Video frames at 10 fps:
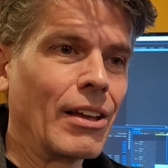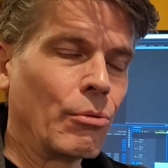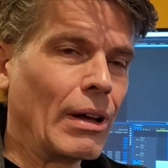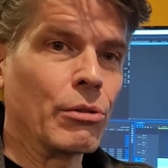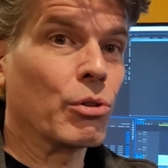
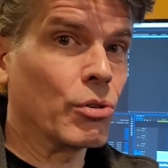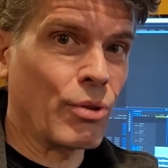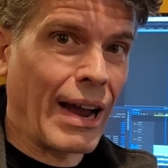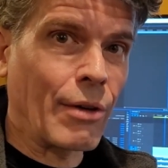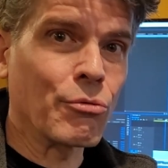Well,
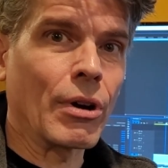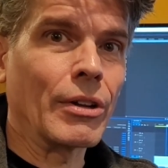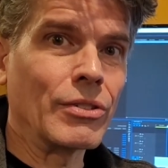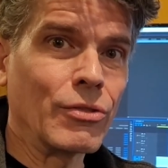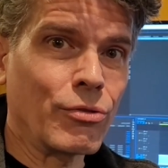ground
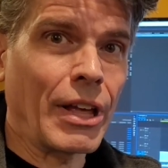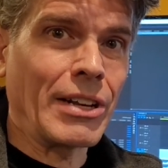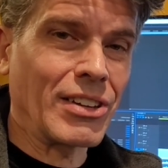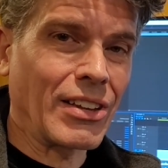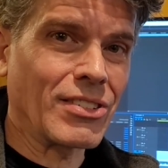runs,
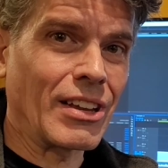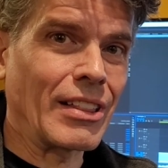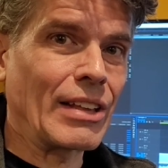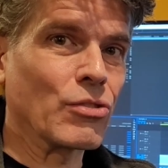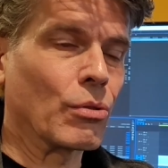flight testing,
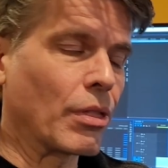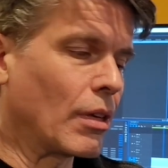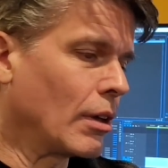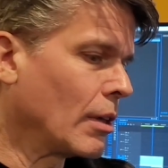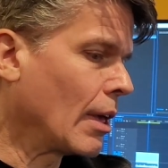that sort of
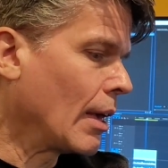thing.